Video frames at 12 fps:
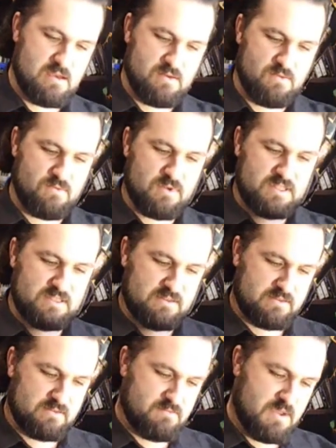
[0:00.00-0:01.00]
What's
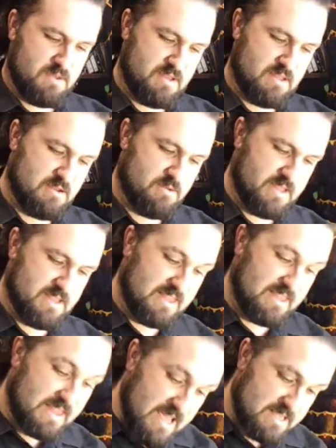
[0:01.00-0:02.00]
maybe a little bit
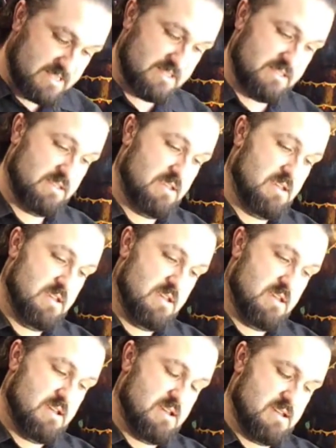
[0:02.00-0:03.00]
less
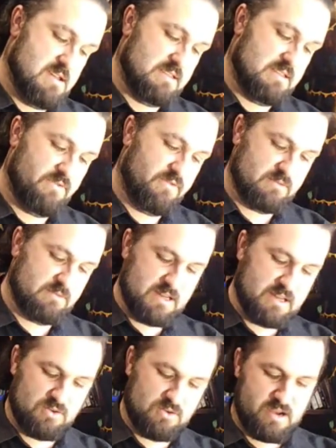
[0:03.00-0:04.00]

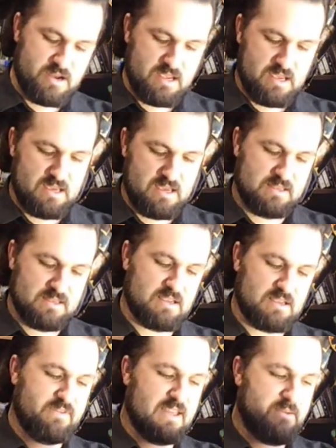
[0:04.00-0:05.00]
self-explanatory is
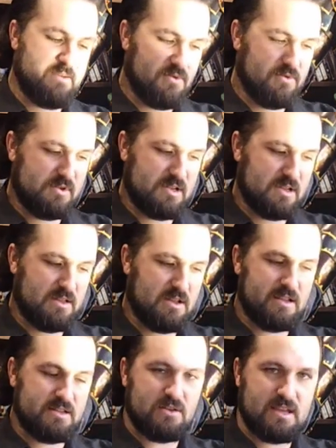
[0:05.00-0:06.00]
I've labelled
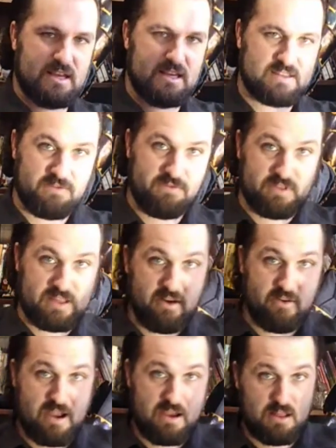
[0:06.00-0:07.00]
lines on these
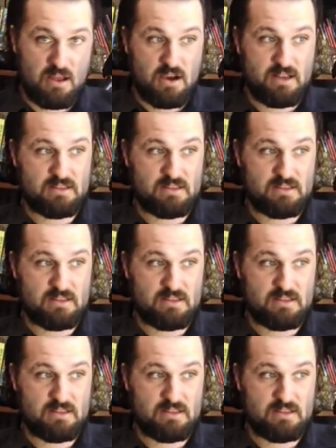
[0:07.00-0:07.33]
flare-out lines.